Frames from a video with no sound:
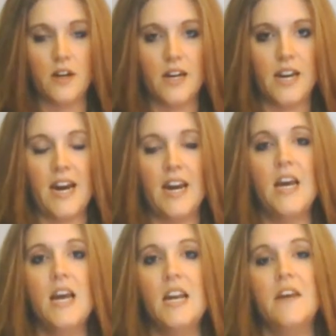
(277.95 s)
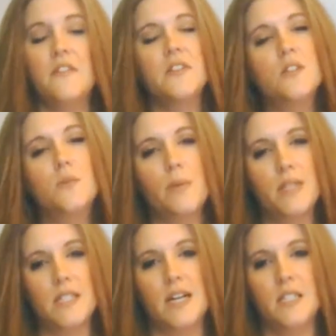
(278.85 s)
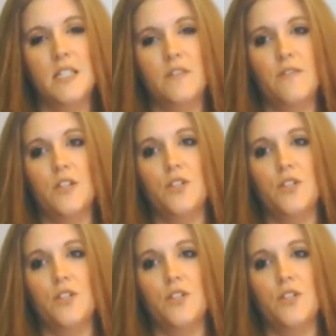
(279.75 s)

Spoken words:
Okay, now this is where we start to differ.